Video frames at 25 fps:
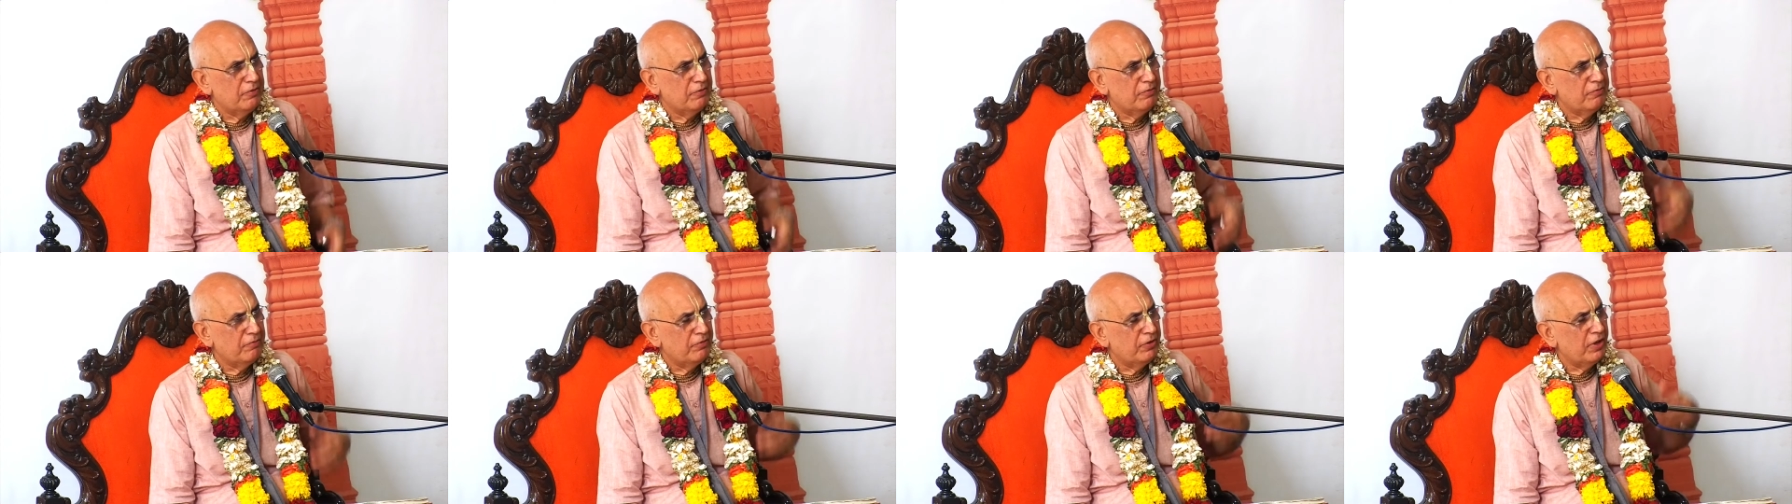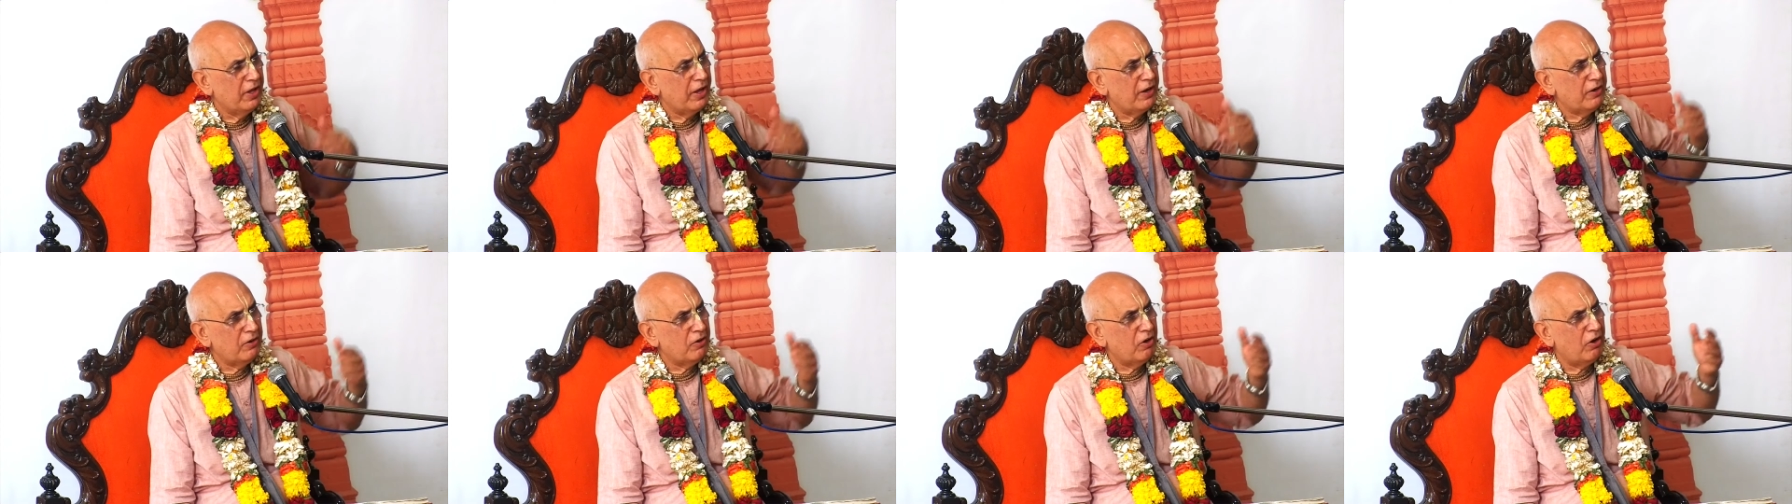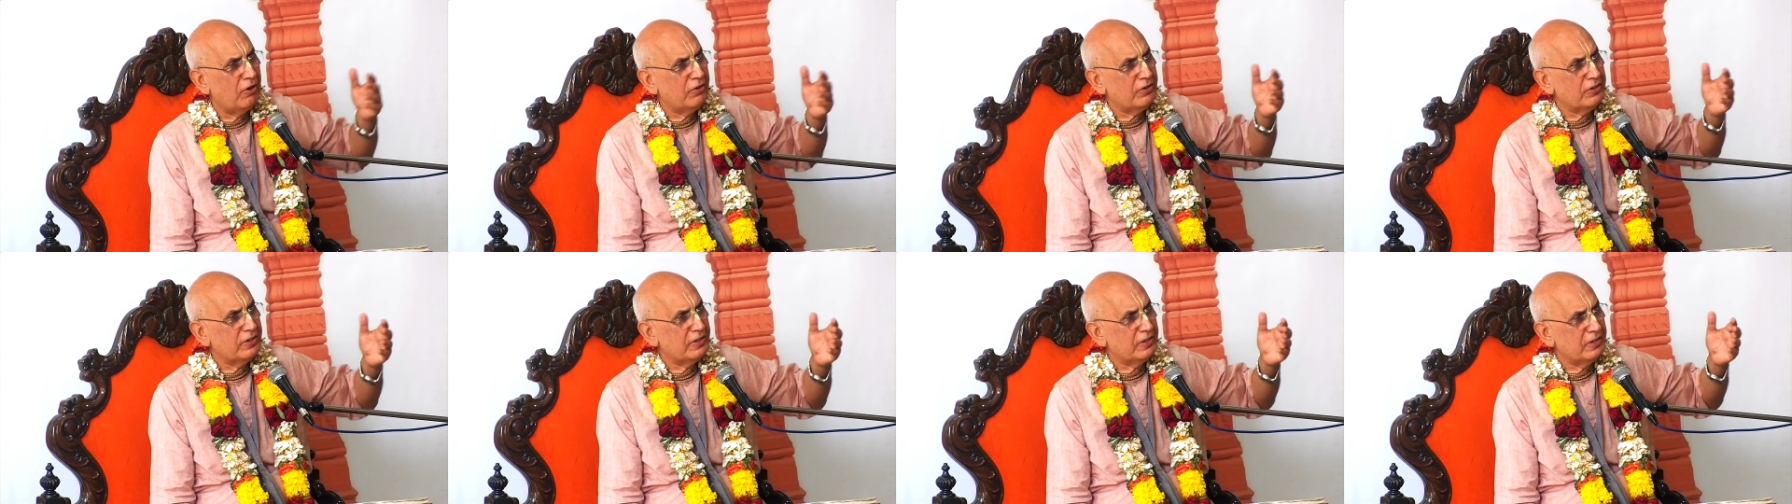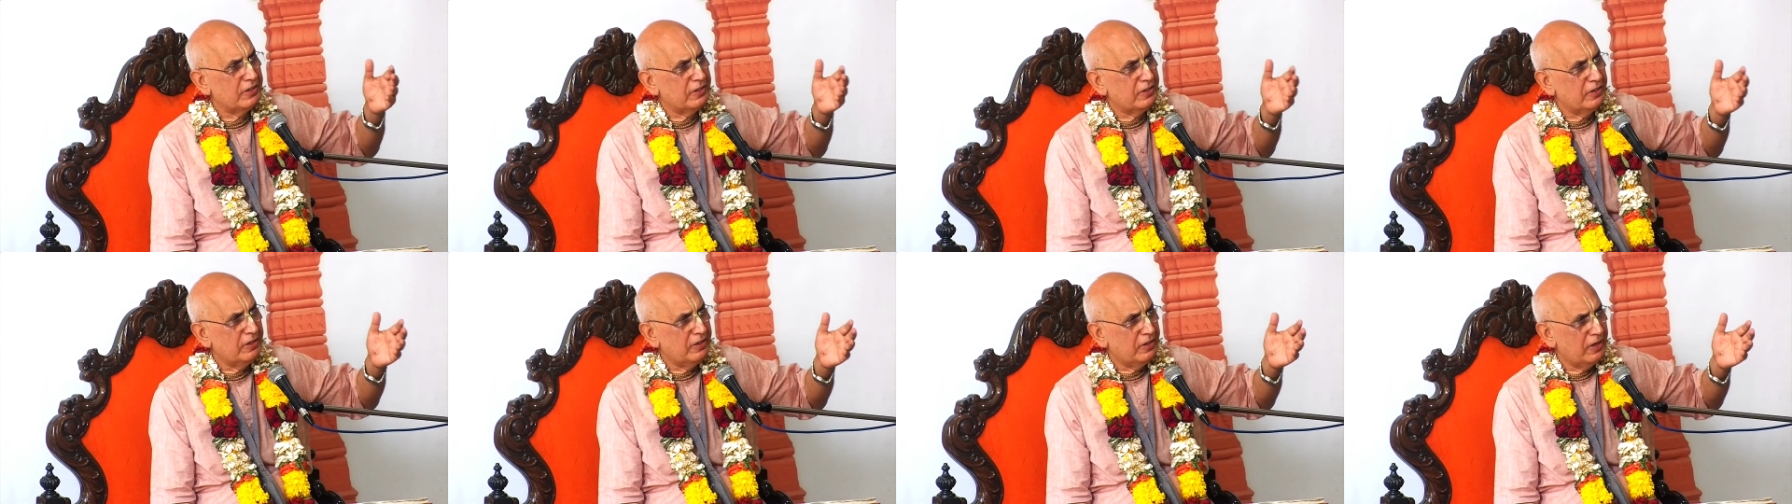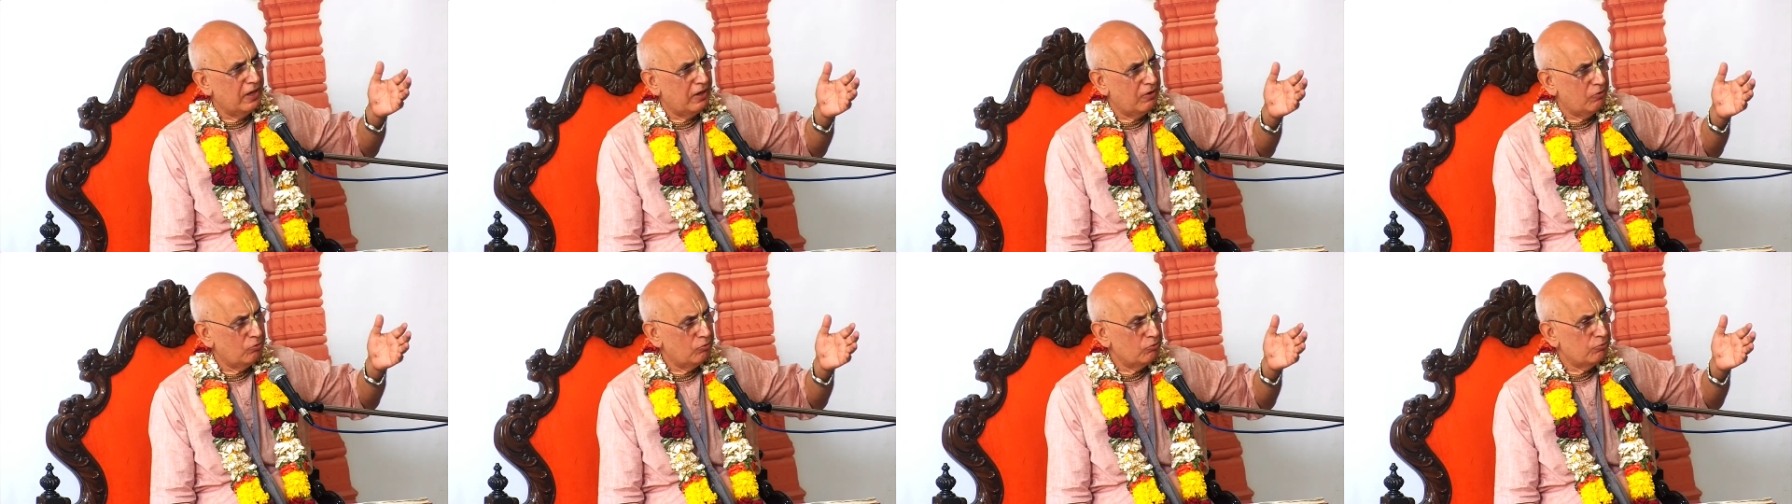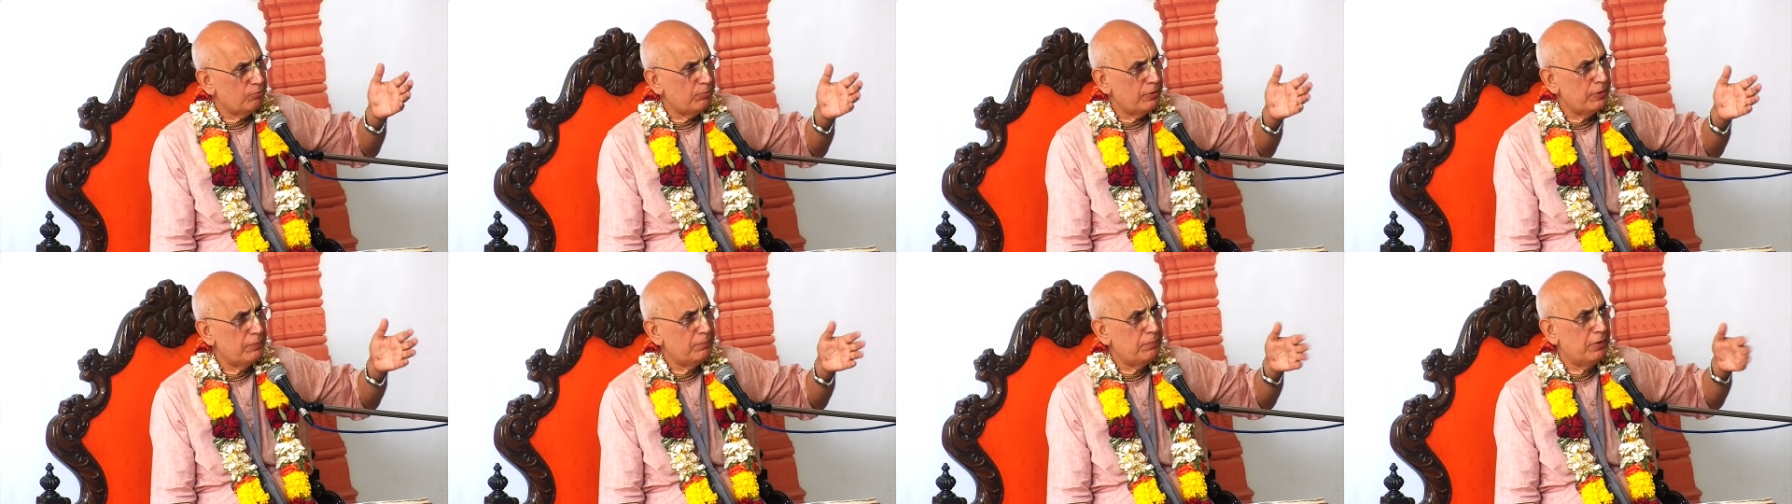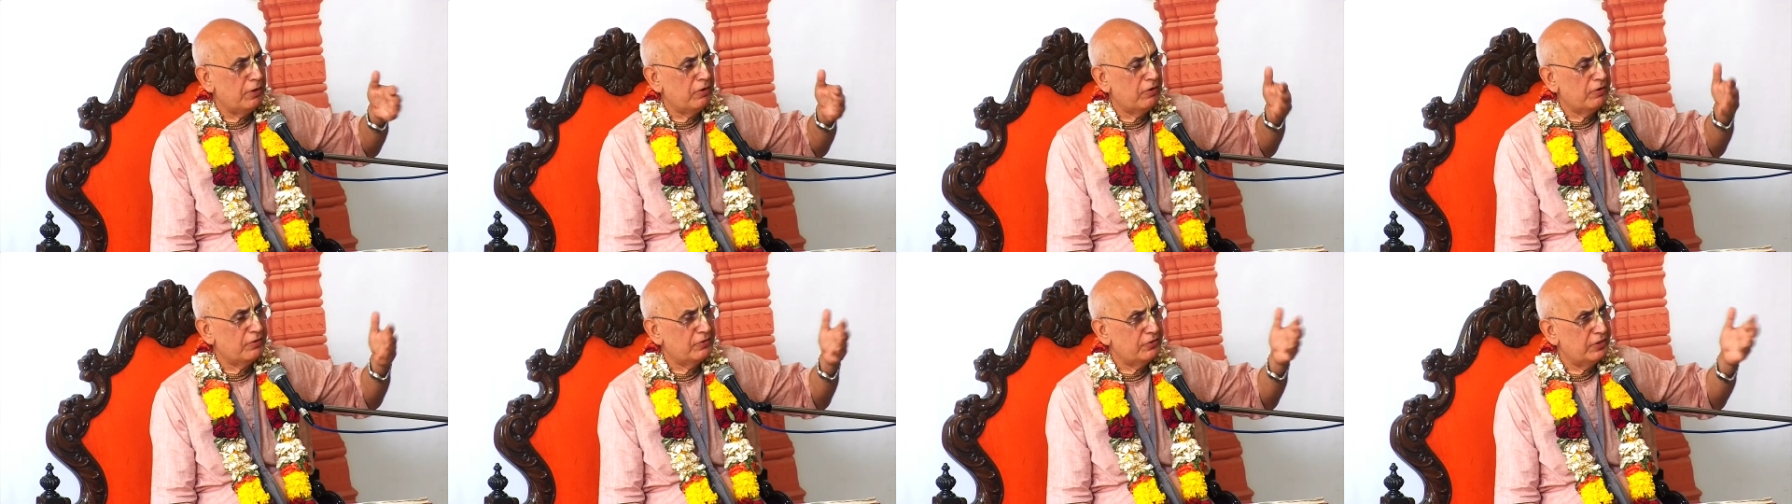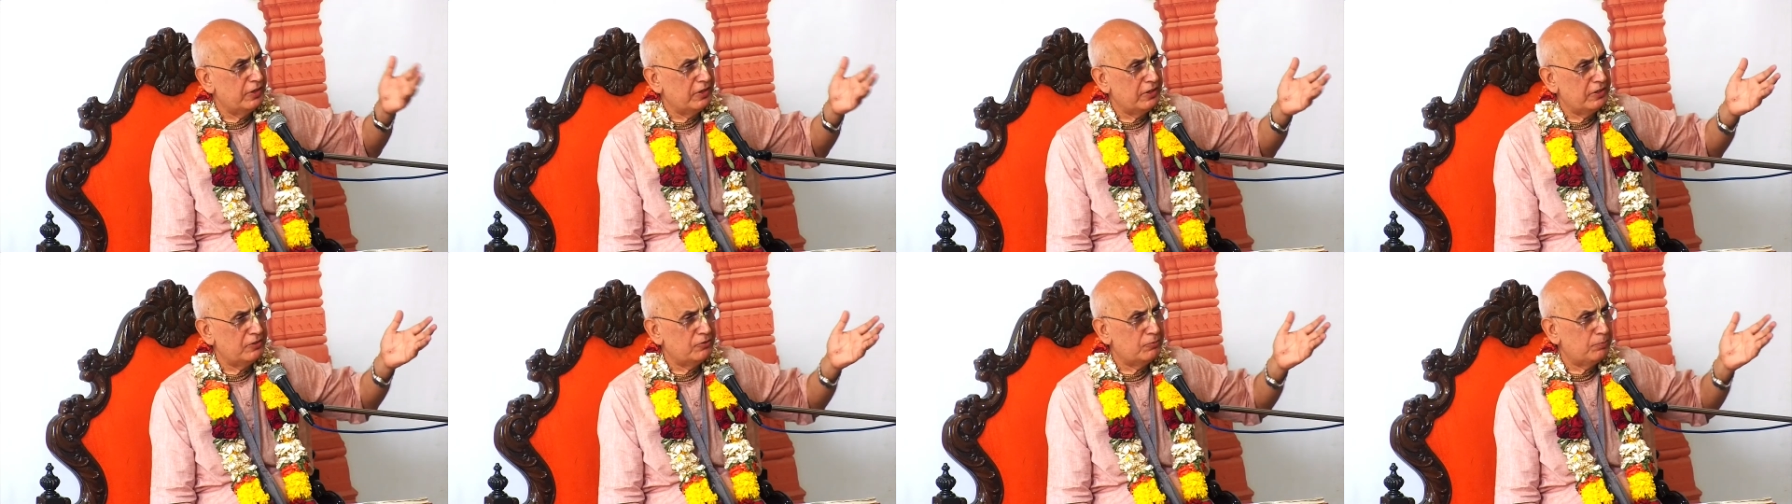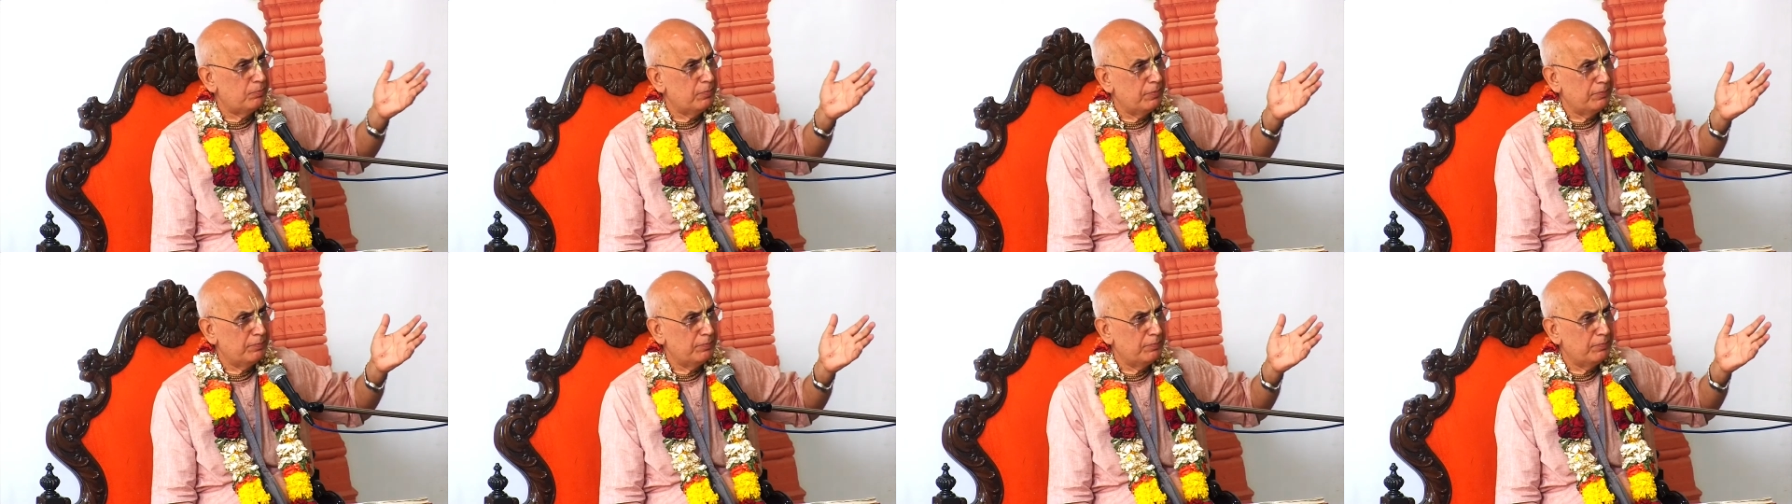We are not town people or cities